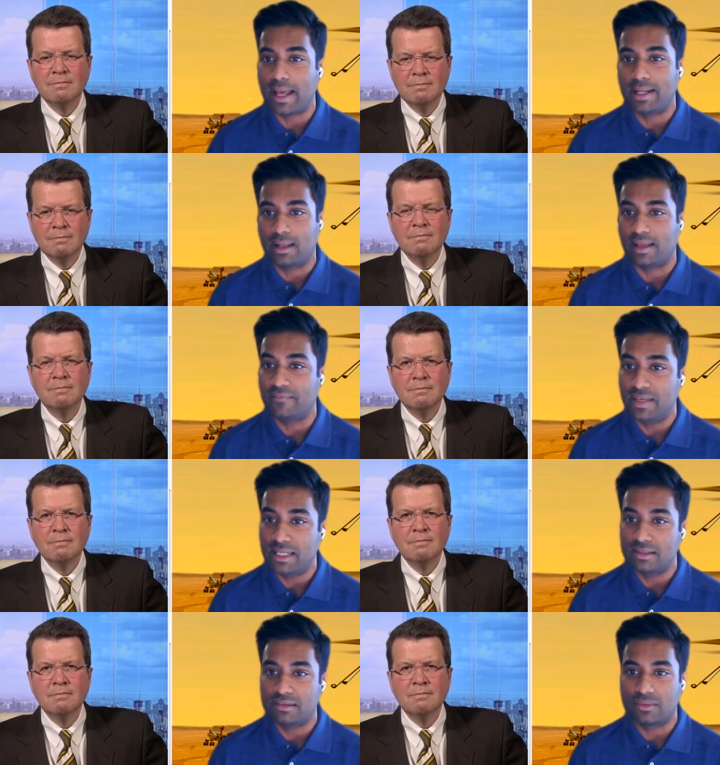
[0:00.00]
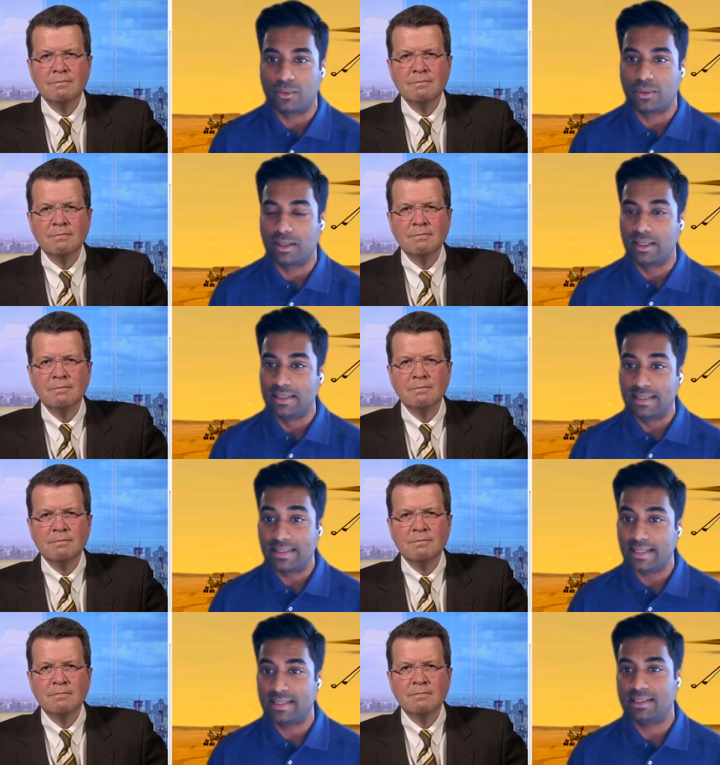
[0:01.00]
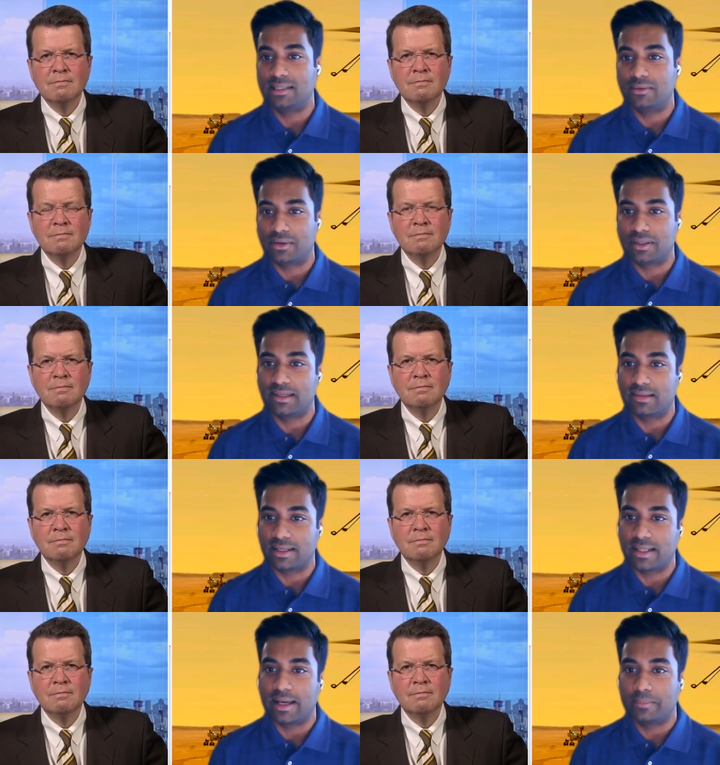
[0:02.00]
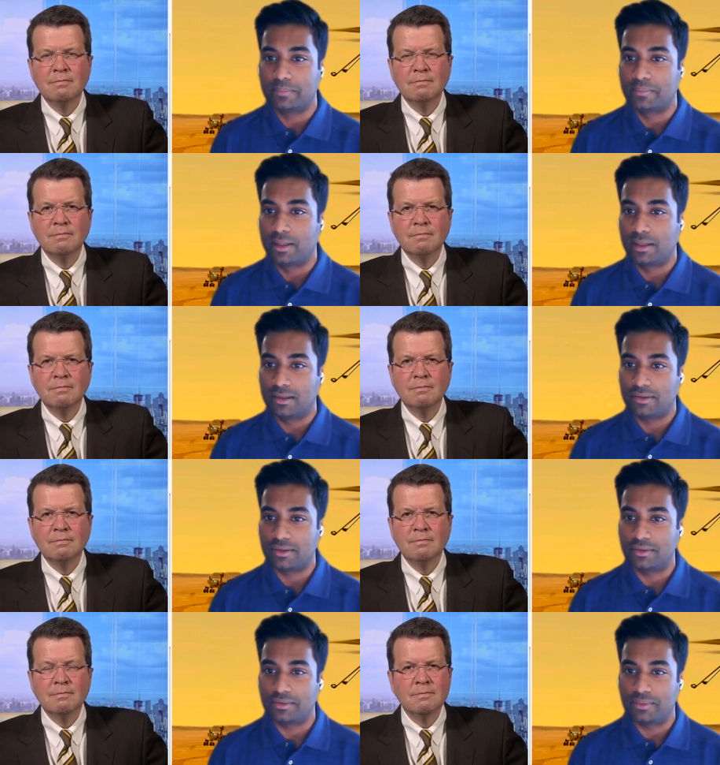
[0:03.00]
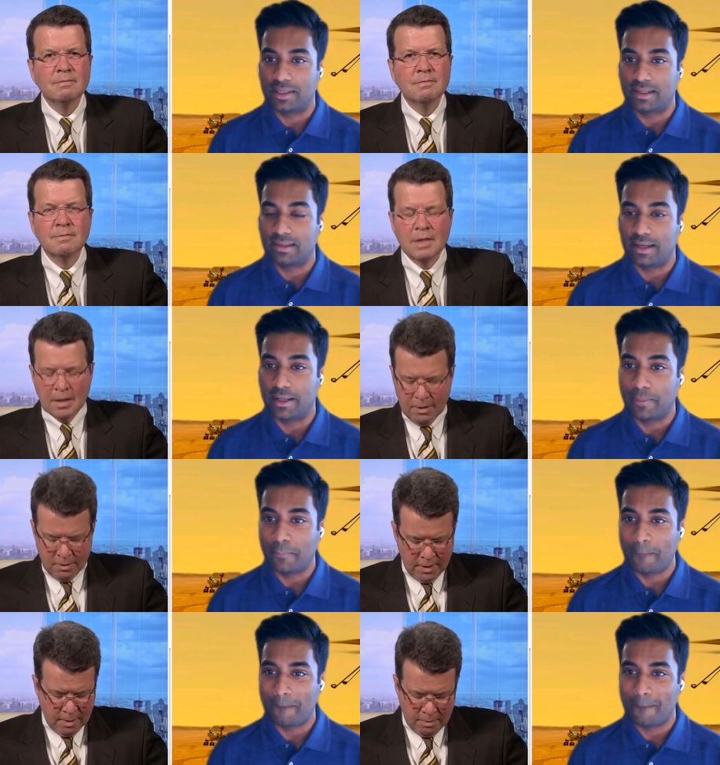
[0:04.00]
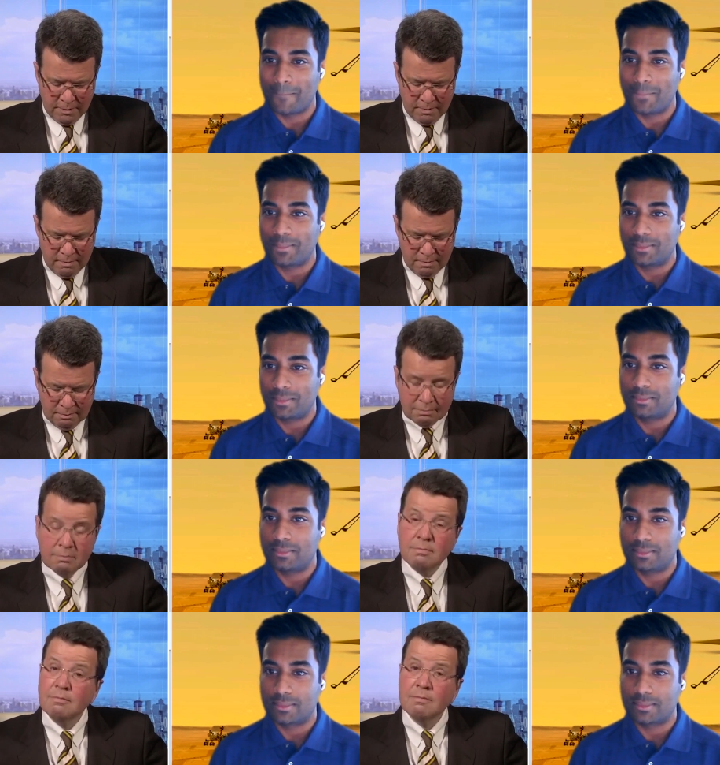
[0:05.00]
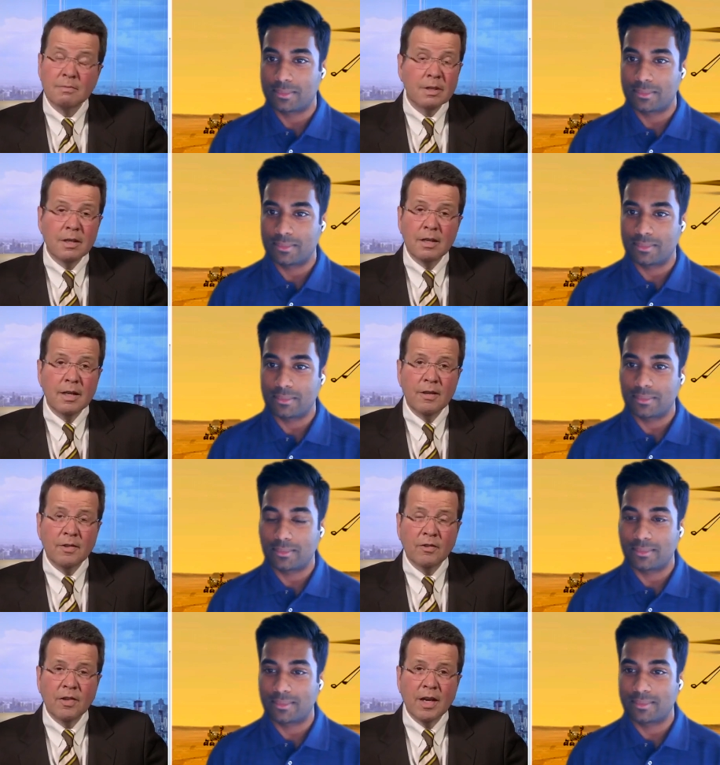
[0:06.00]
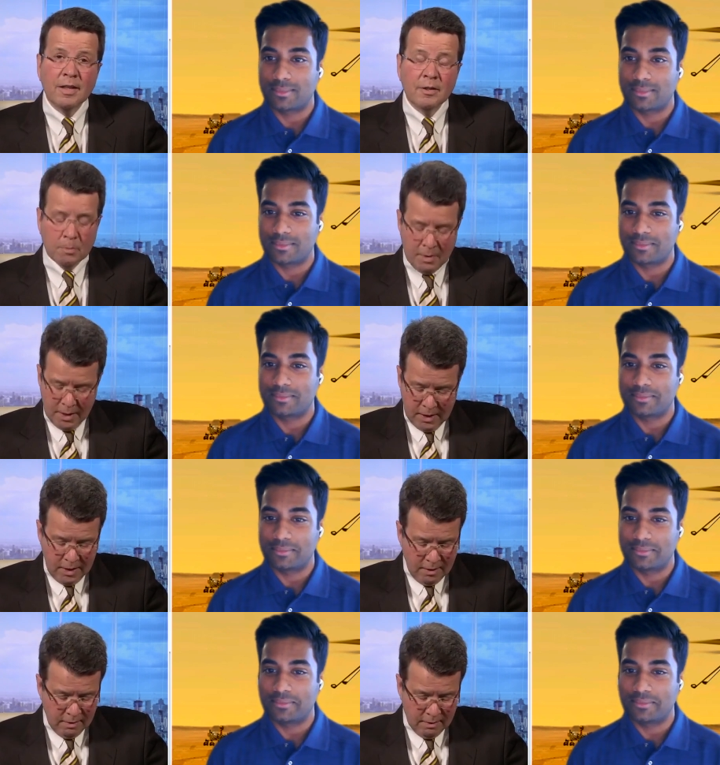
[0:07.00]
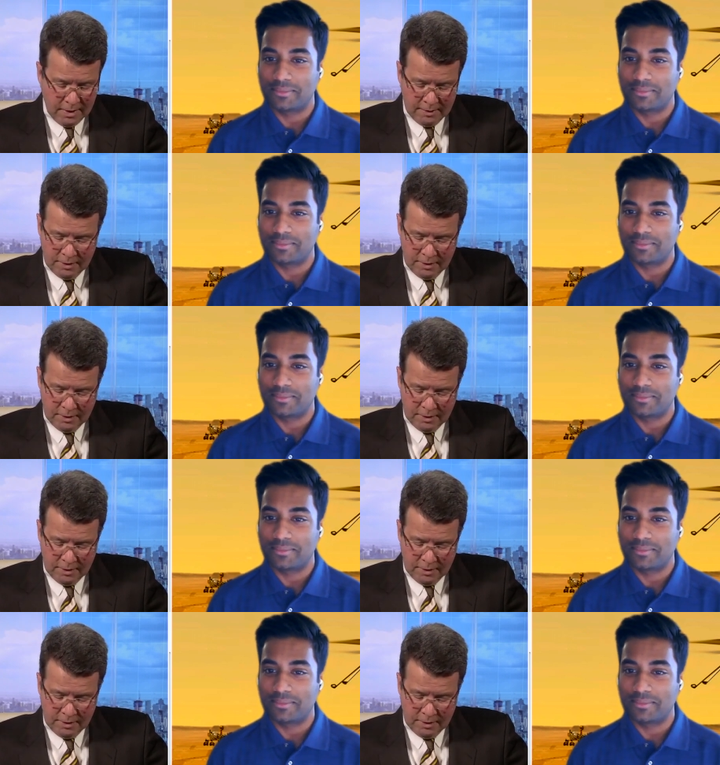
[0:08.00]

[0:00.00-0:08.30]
Speaker 1: planet like Venus or Titan or
Speaker 2: things like that. So it's really exciting. Incredible. It, it is exciting. You're a pioneer, uh,